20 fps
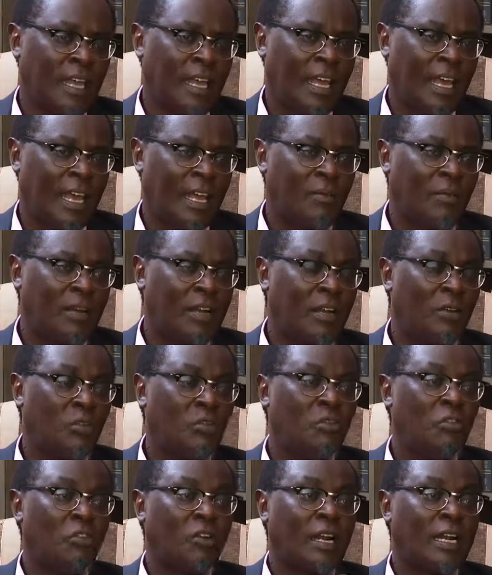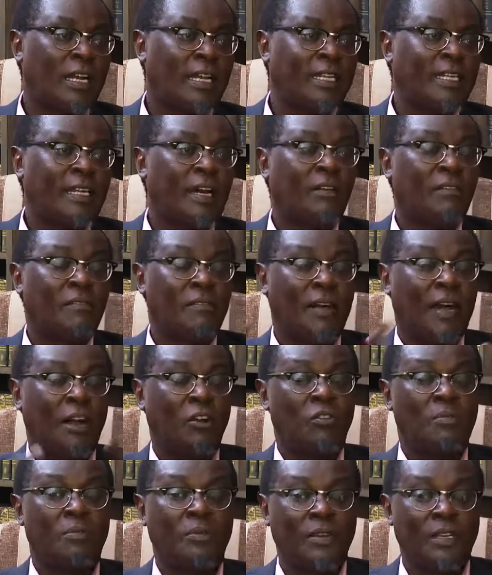And we can look for a leader of that
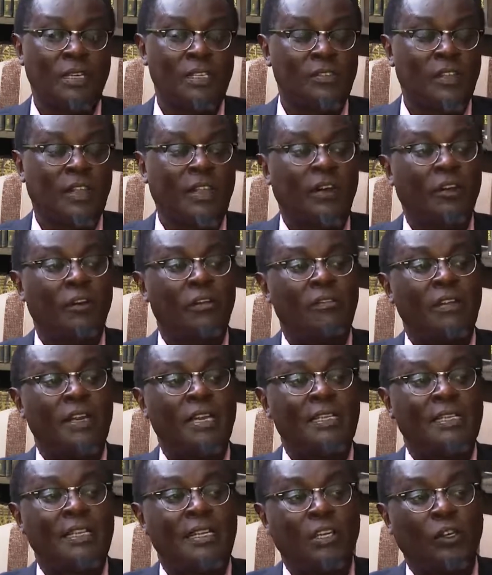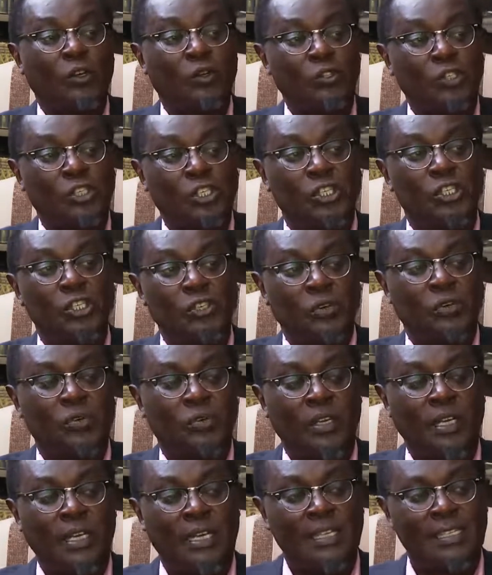community so that the covenant can continue
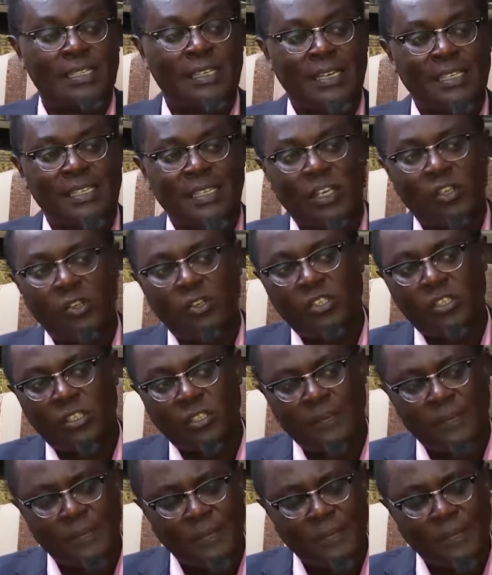in its execution.